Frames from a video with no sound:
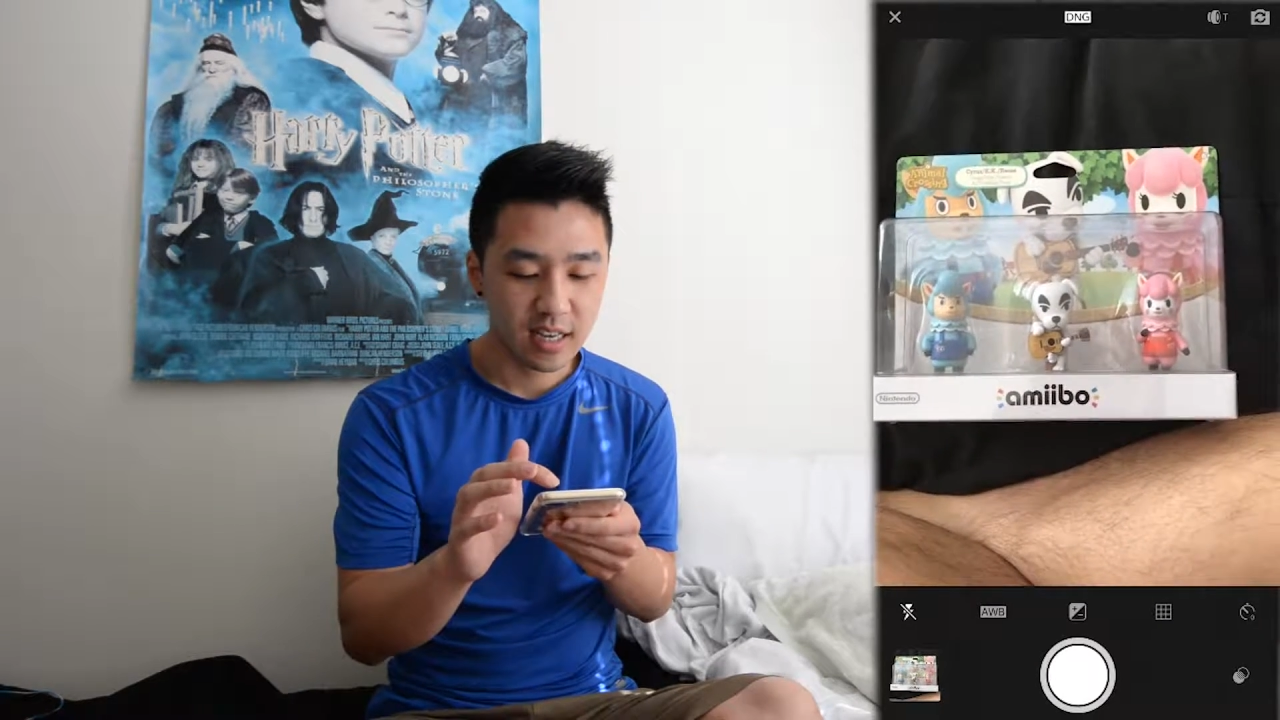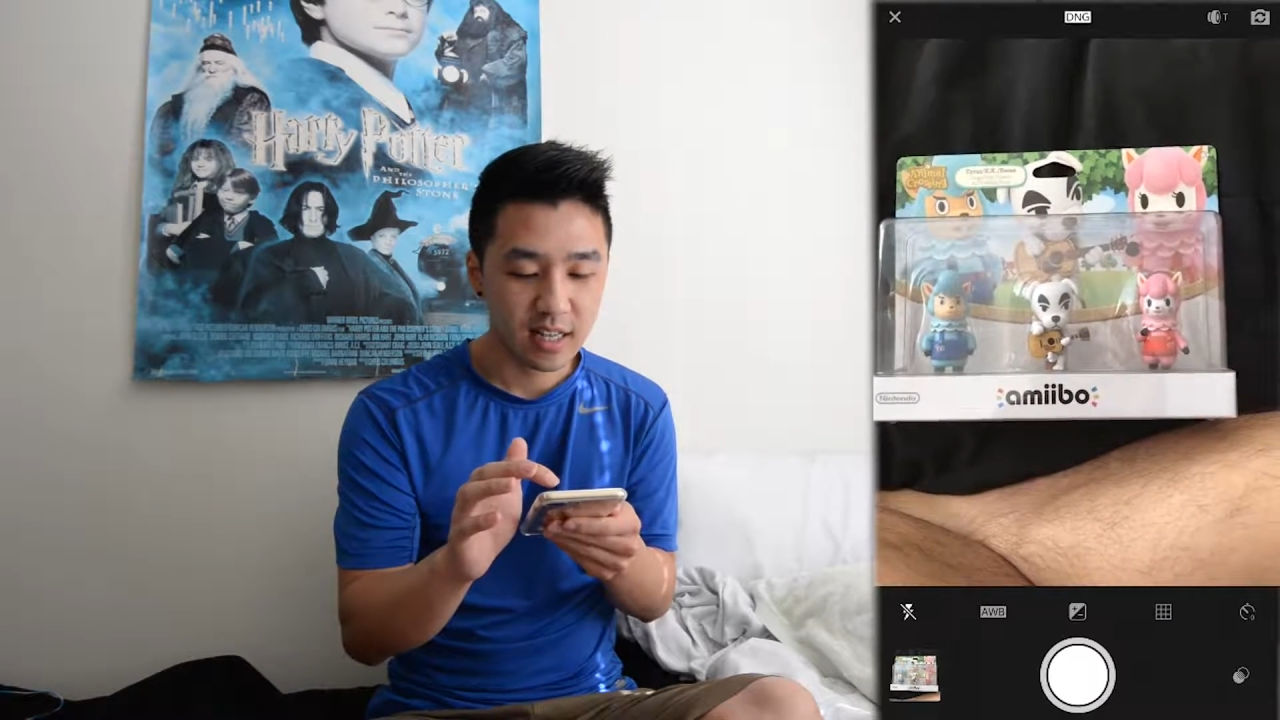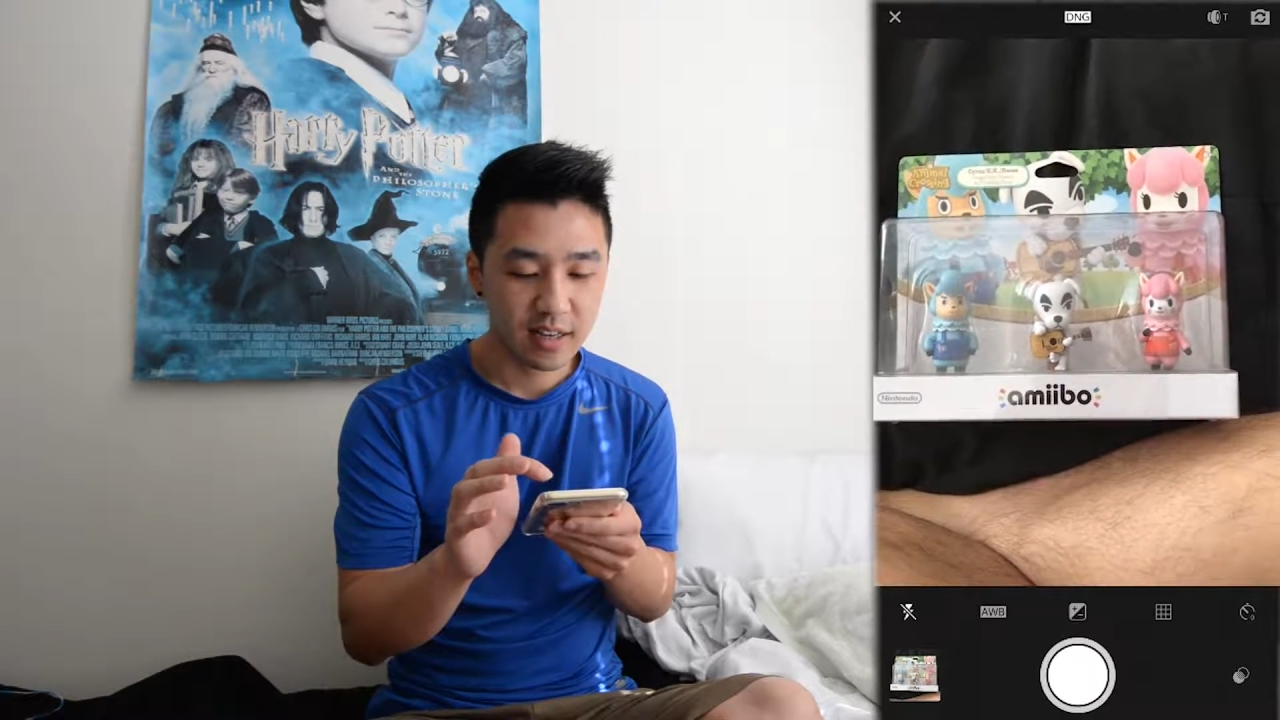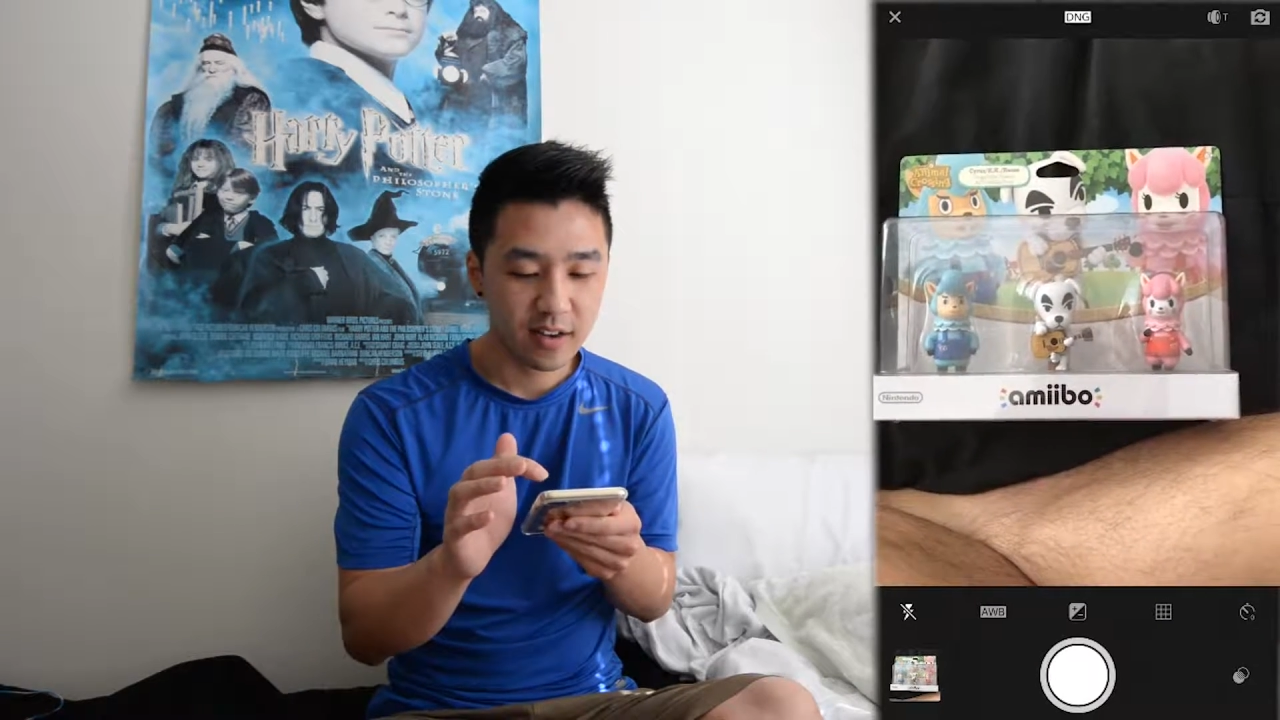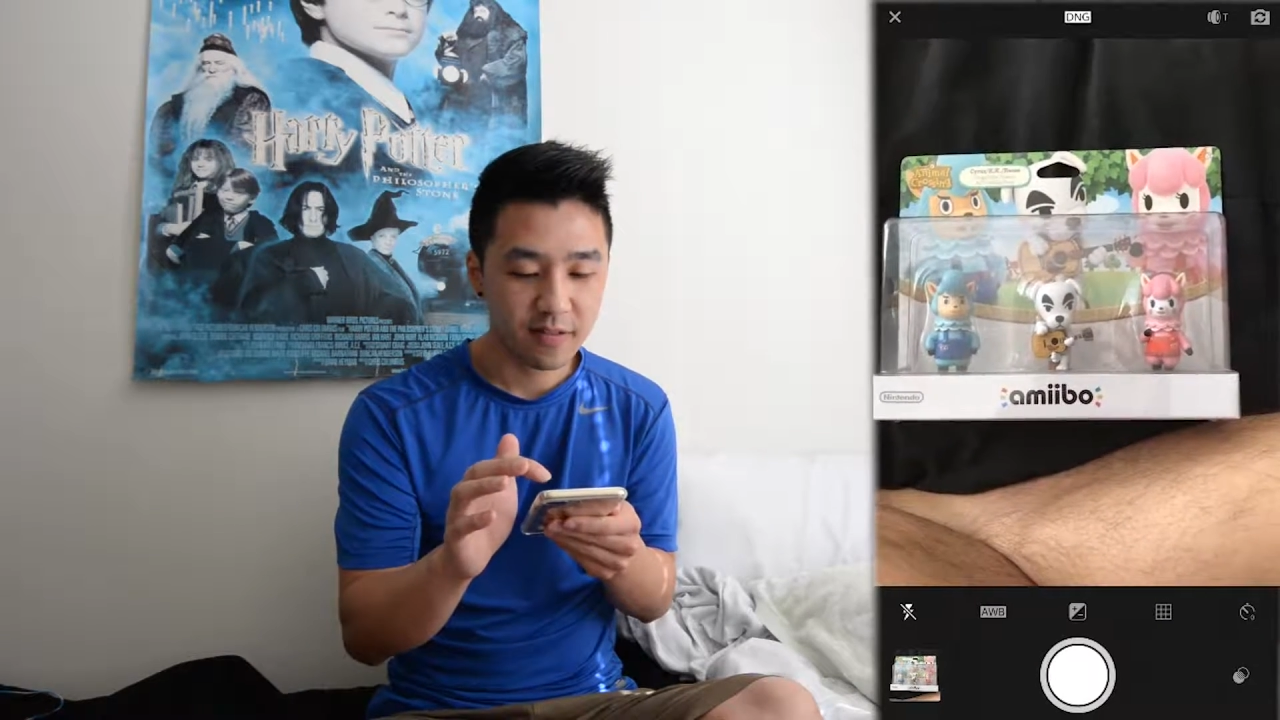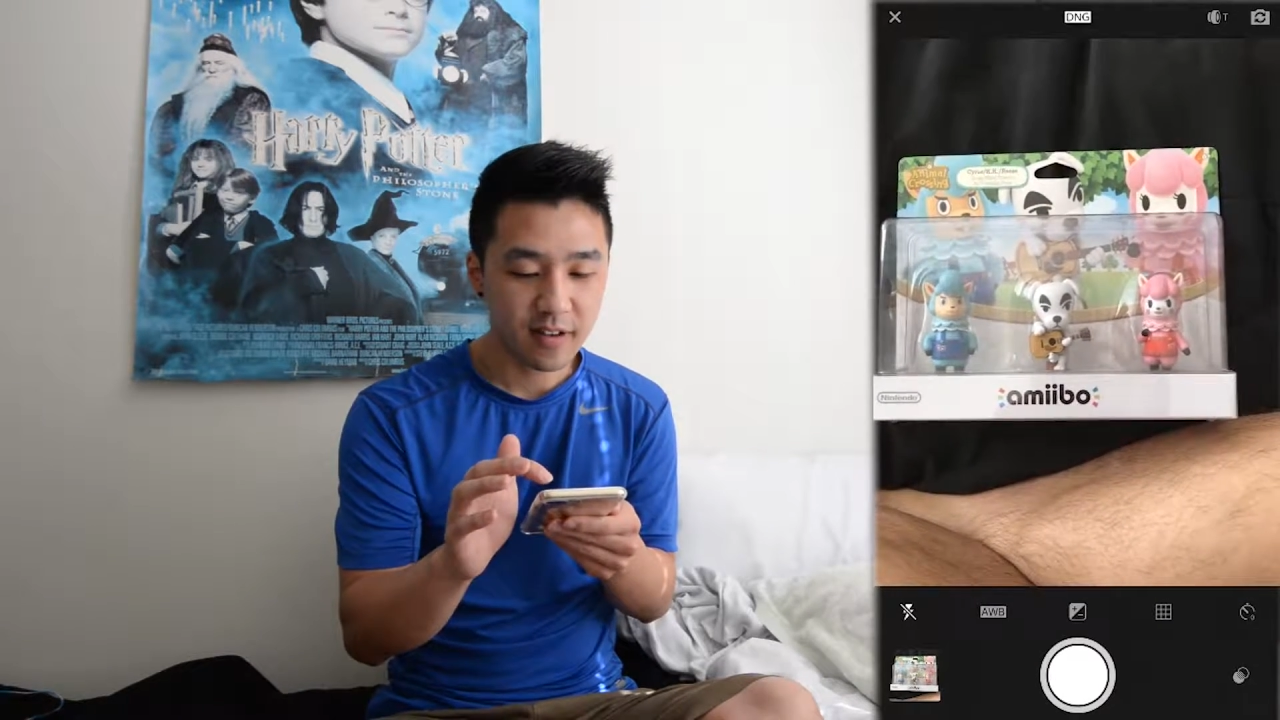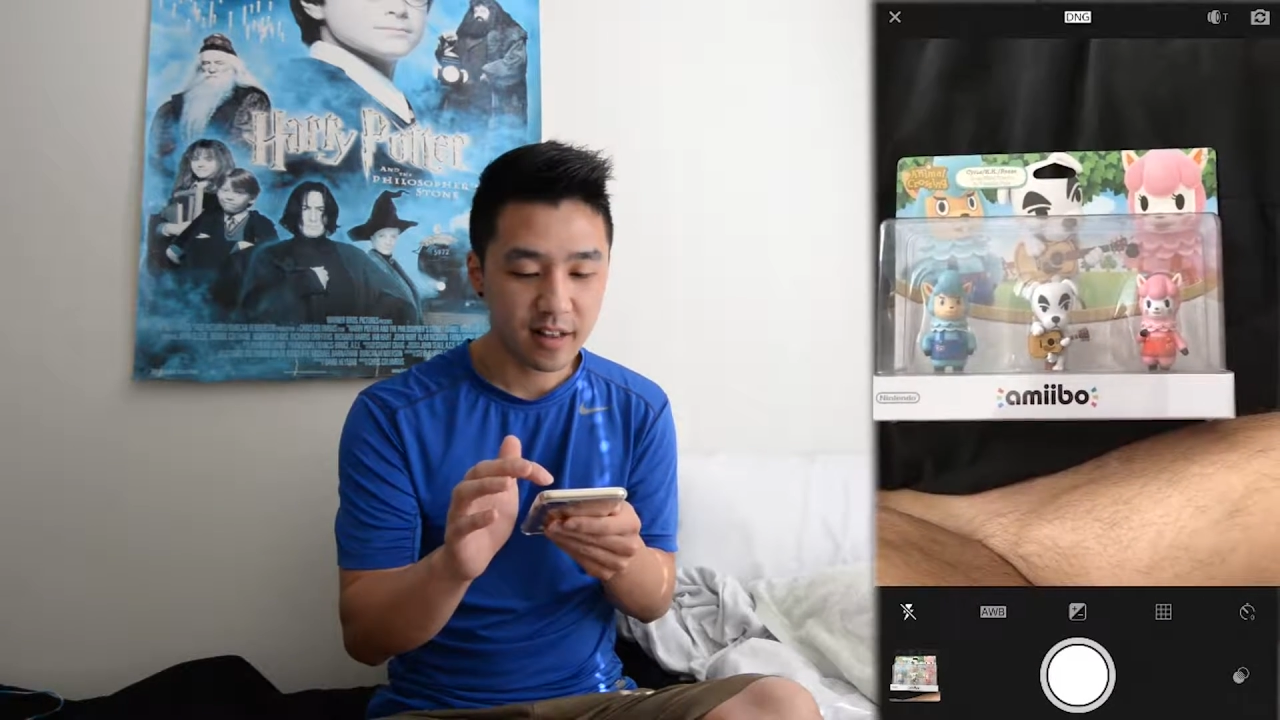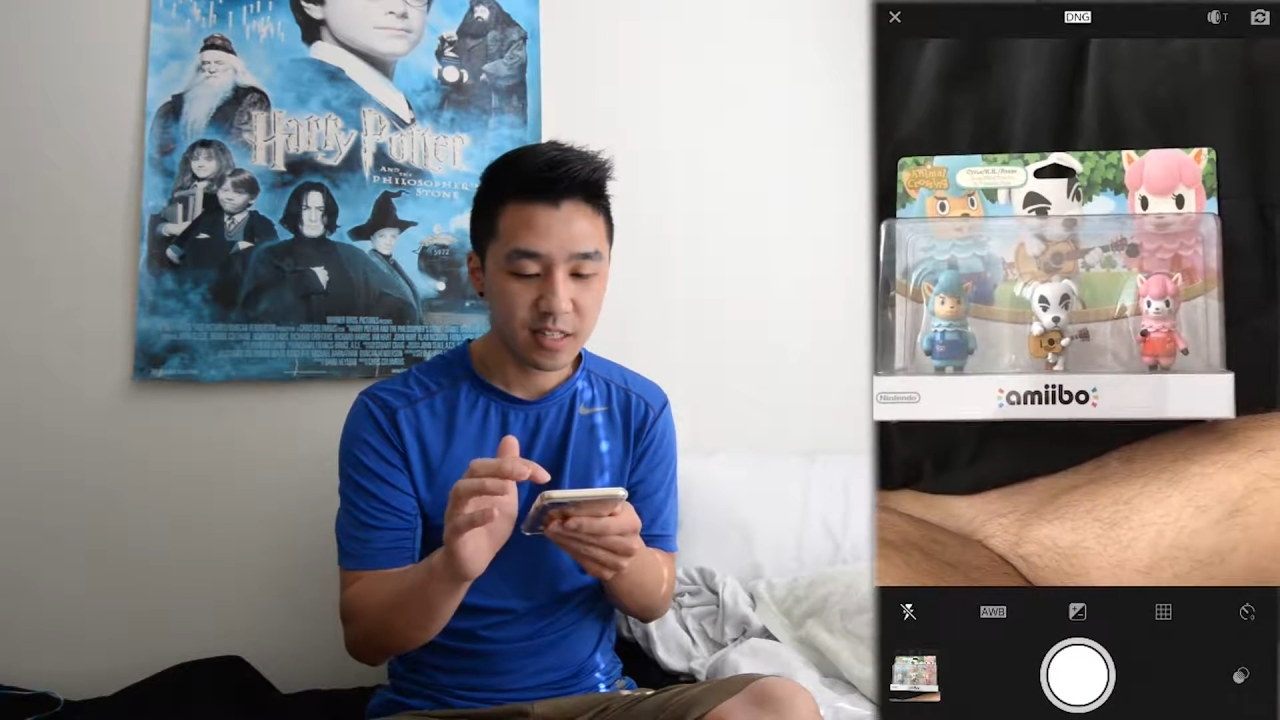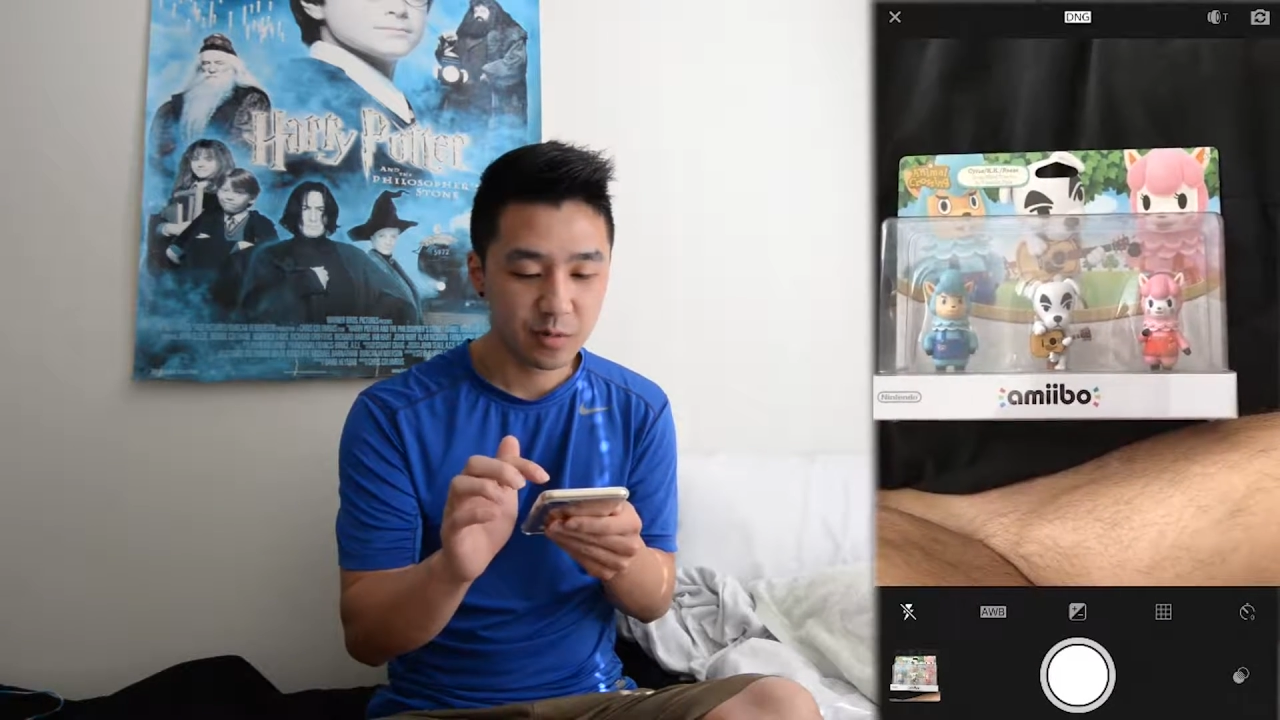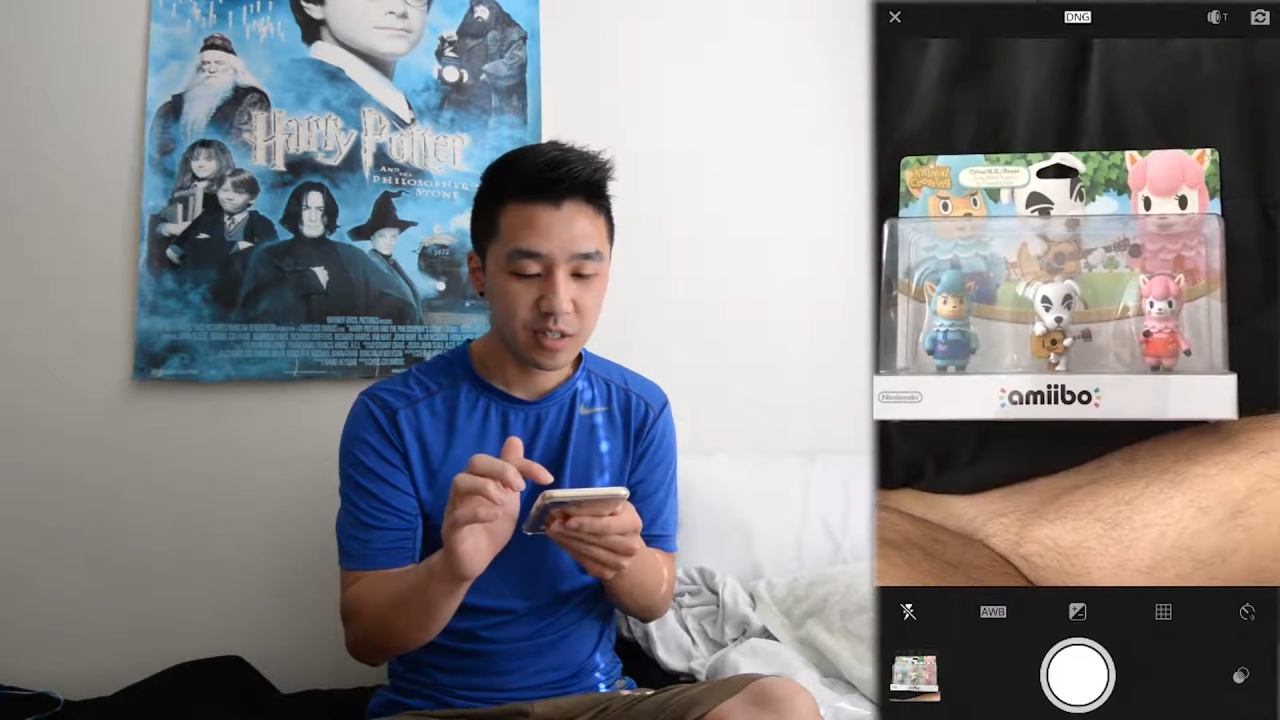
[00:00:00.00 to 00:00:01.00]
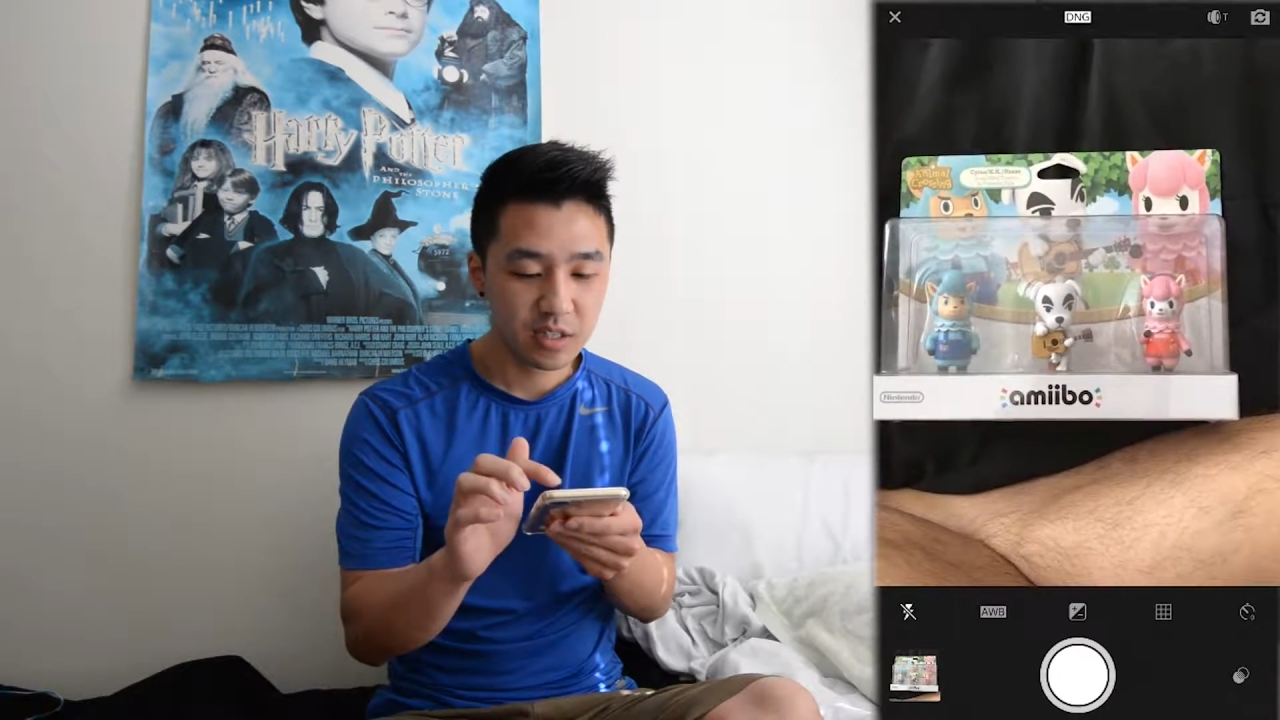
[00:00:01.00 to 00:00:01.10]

and then you can finally switch